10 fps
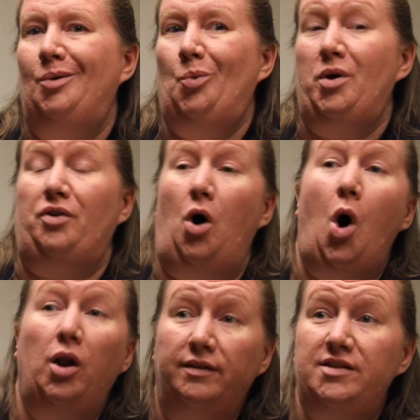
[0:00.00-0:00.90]
with
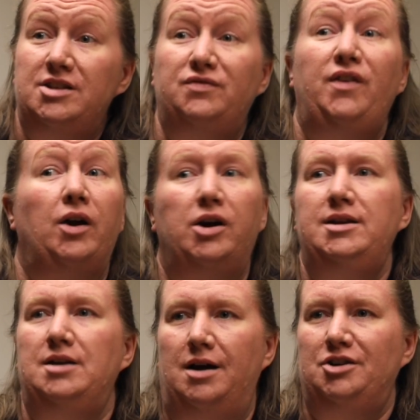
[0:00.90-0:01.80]
all of these
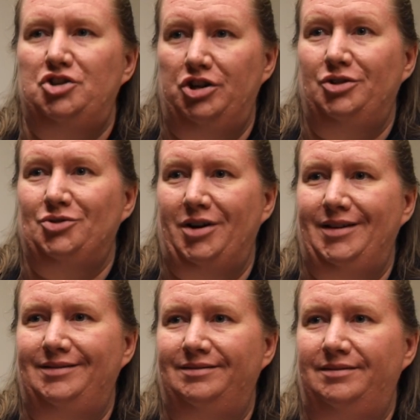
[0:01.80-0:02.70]
very young
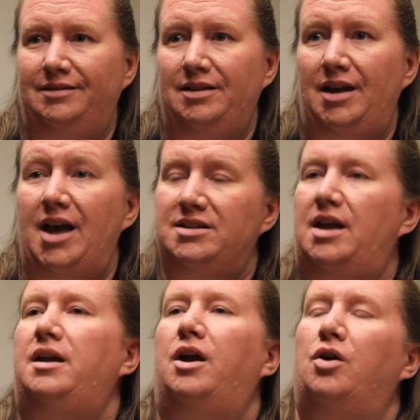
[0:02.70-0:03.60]
children and
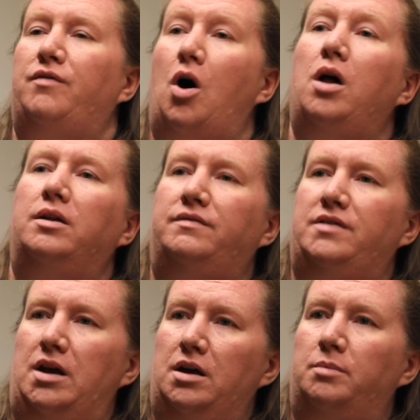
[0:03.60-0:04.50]
take care of all of
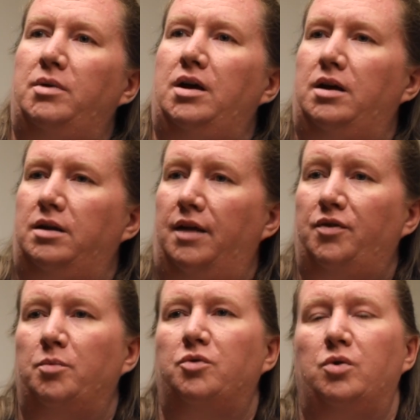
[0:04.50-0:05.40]
them and get
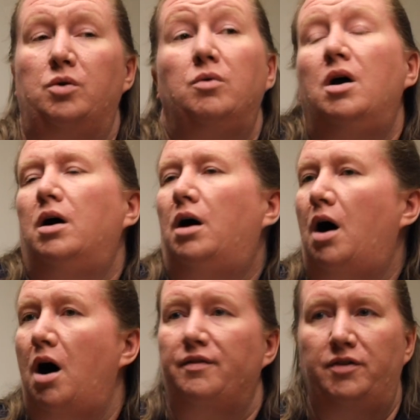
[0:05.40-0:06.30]
them through.
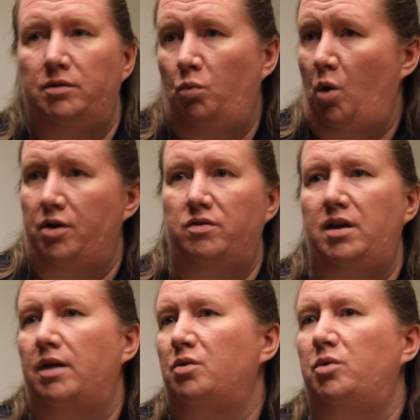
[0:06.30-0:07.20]
Often one or
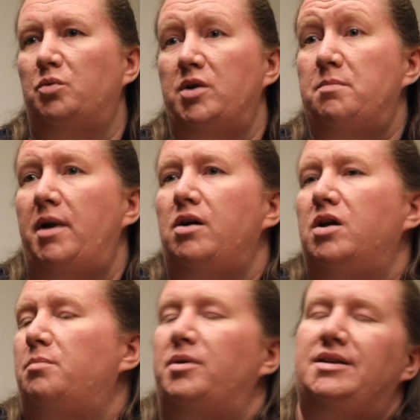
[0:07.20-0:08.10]
the other would
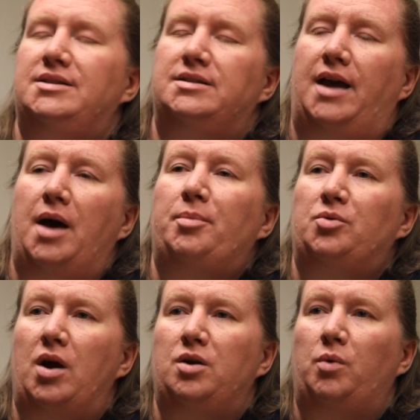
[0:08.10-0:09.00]
remarry, but it didn't happen
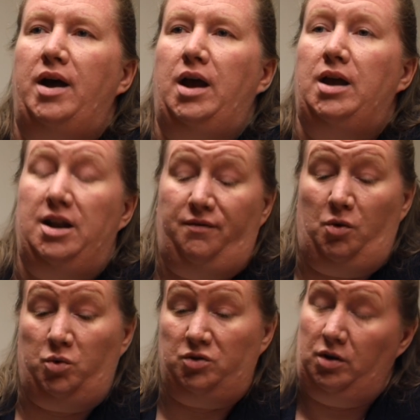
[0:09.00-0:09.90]
right away. And if
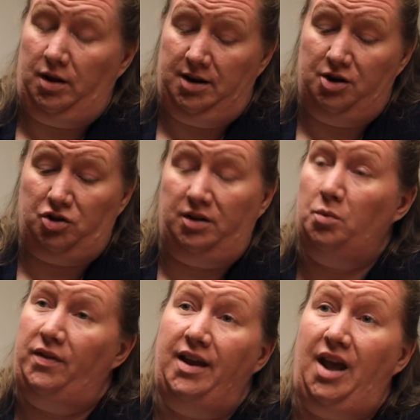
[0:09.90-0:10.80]
it was initially
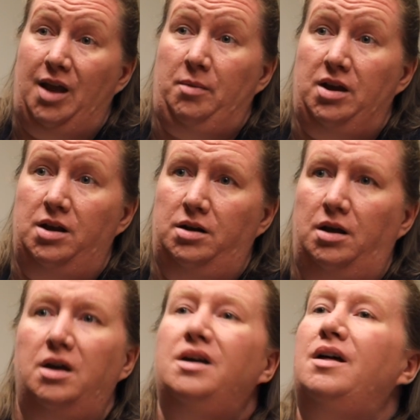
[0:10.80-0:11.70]
when they came in,